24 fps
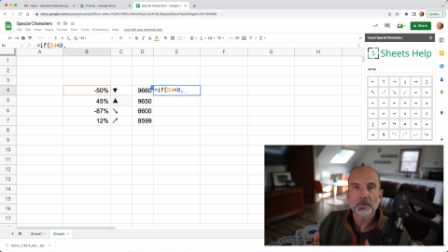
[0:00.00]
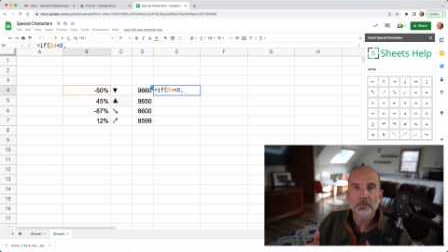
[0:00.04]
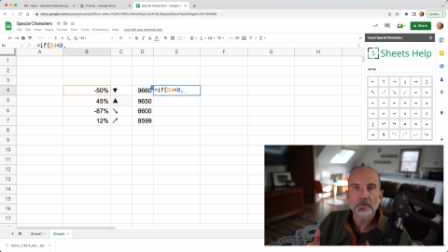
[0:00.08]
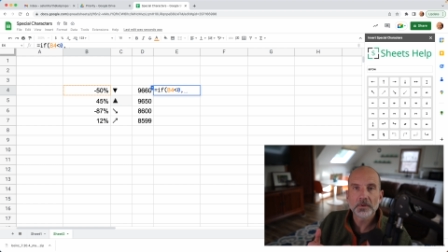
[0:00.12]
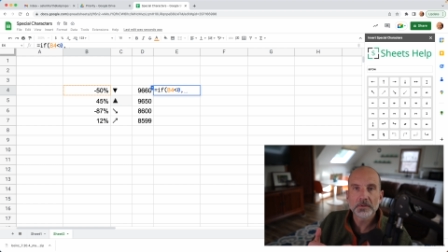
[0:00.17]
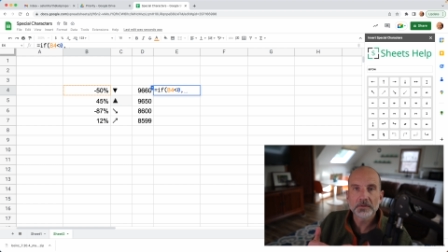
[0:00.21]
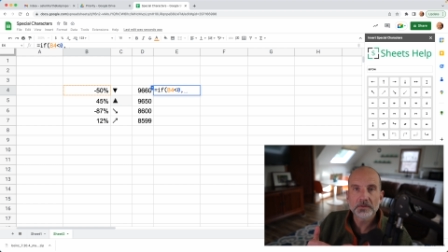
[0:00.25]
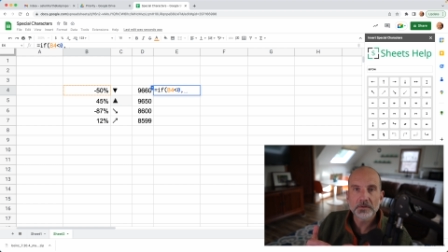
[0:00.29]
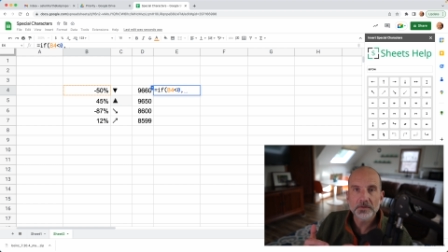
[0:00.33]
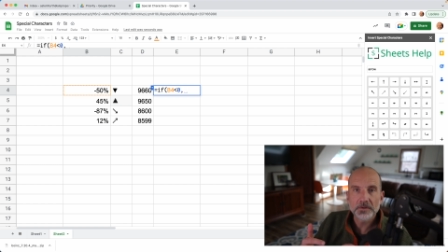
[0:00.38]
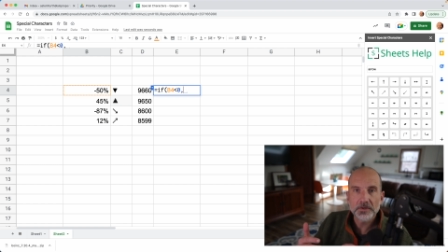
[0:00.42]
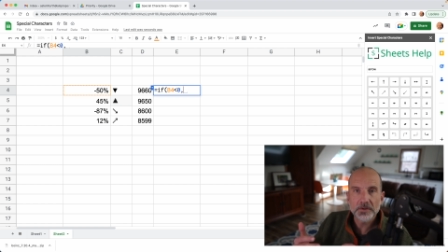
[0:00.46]

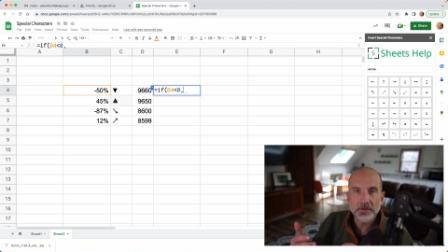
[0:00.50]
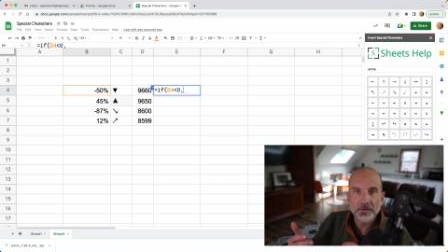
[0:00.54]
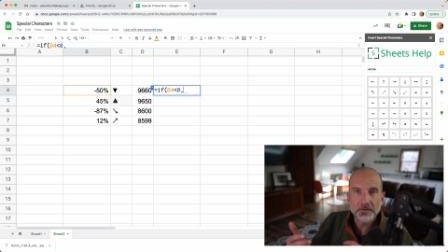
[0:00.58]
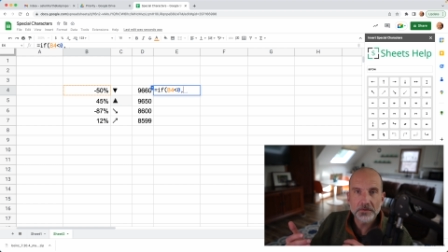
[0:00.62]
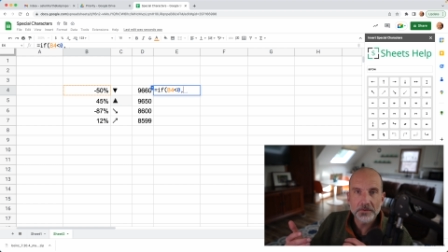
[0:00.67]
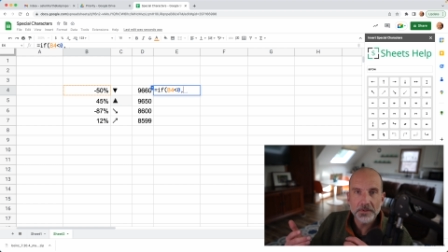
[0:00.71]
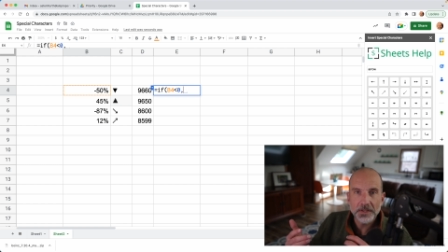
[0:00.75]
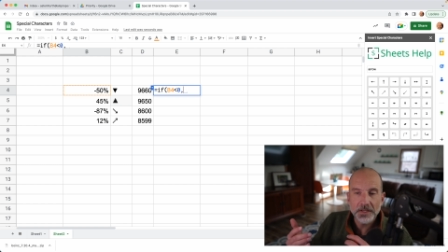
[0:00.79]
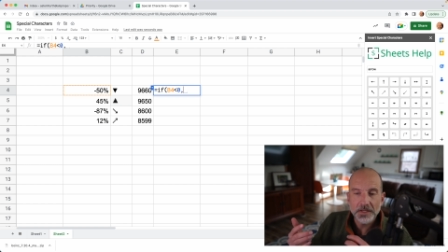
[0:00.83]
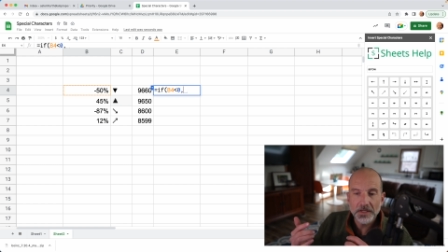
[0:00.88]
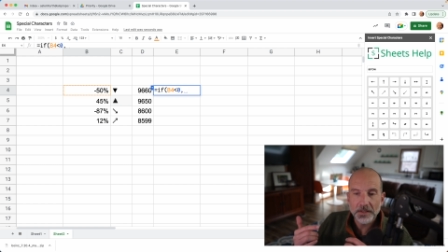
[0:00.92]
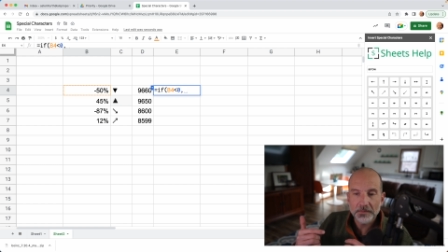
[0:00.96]
want to
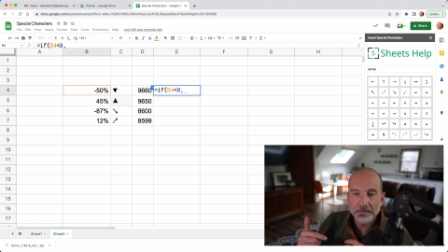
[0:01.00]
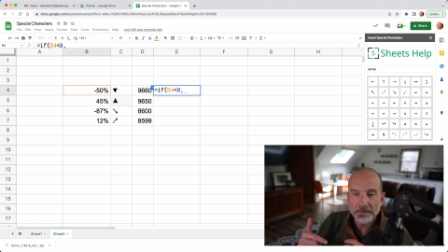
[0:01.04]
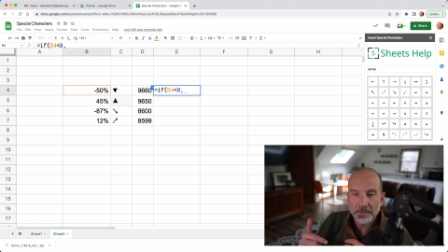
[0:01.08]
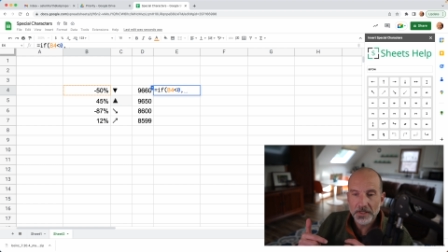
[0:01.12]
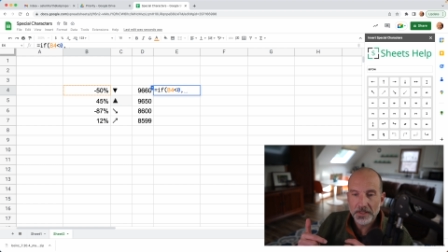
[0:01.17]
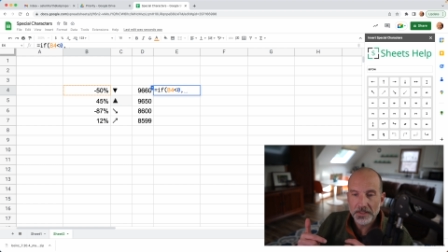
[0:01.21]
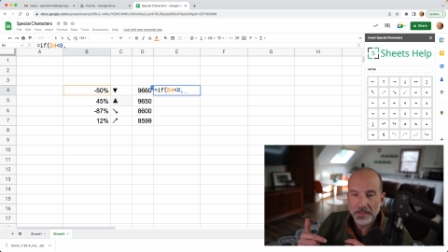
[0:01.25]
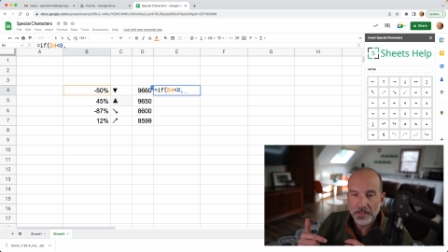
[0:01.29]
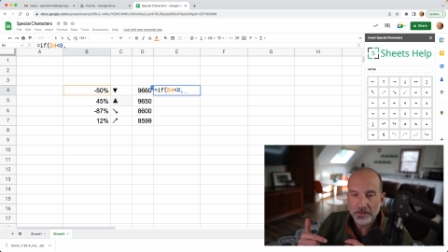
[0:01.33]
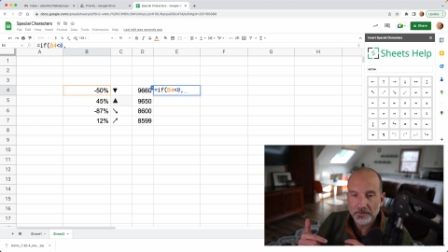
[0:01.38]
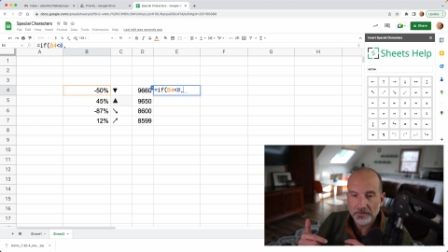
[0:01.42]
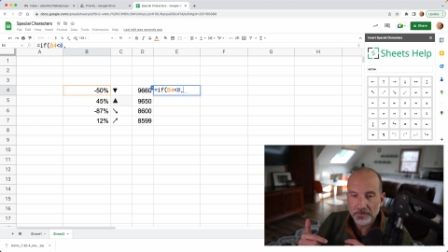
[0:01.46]
do the
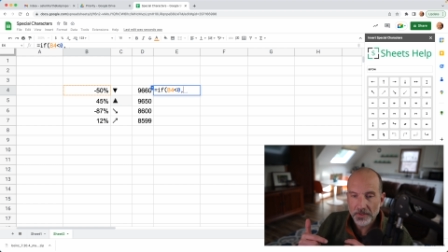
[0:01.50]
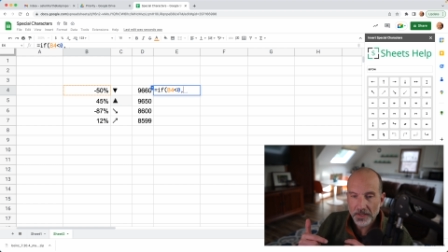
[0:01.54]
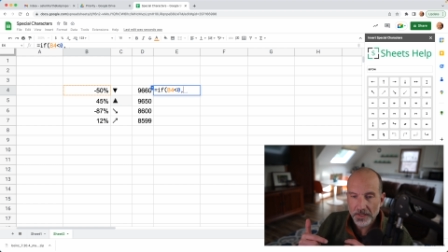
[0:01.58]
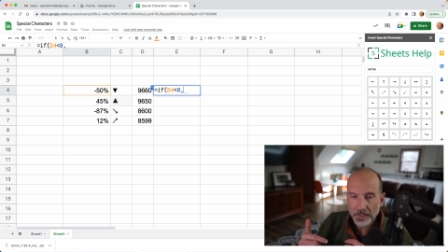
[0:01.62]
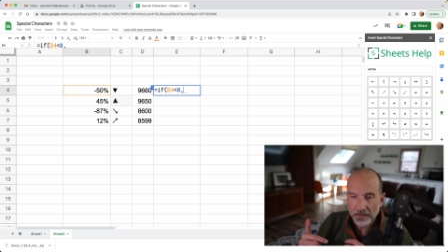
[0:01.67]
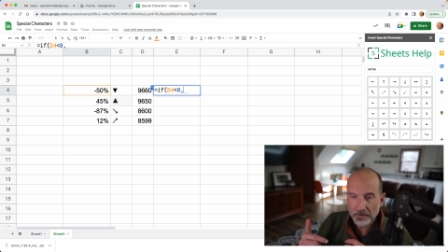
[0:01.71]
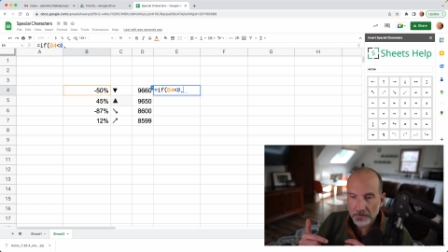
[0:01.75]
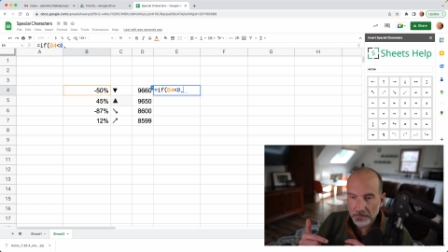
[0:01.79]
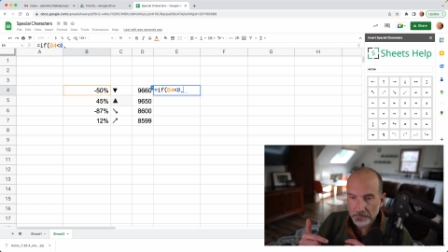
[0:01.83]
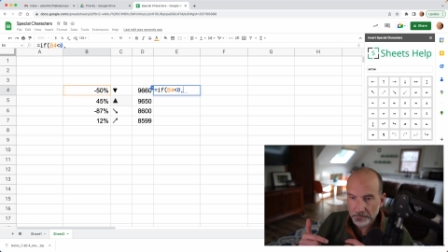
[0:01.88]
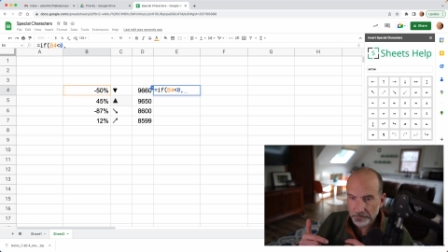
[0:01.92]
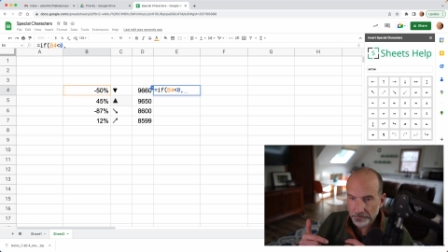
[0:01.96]
upside down
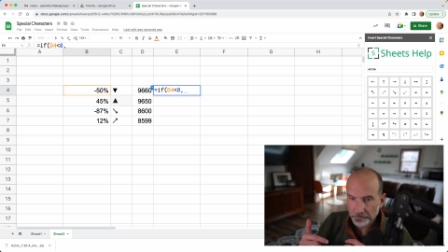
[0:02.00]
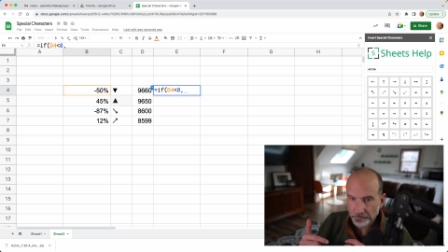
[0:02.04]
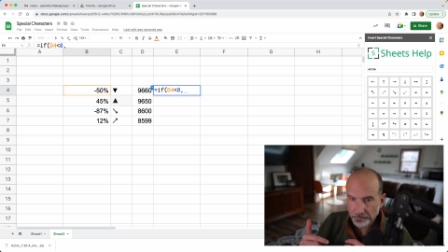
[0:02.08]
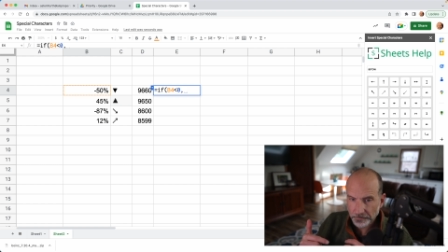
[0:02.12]
triangle